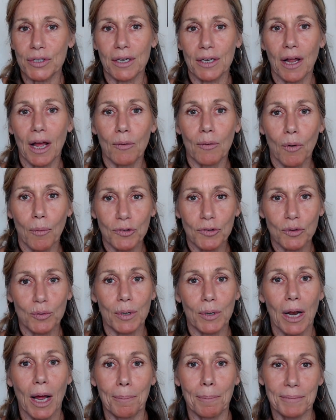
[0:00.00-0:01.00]
And I won't do
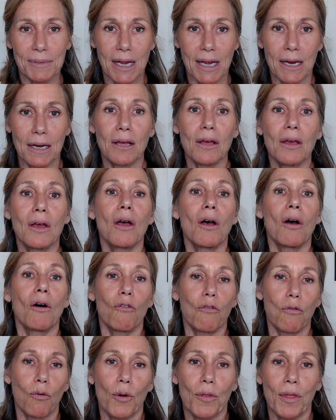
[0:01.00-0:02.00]
an update
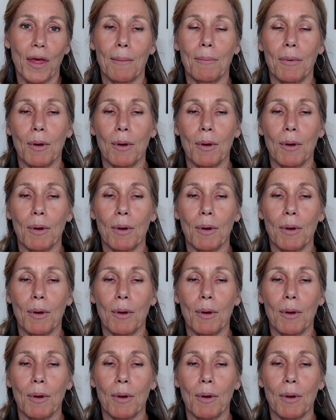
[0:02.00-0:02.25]
for that,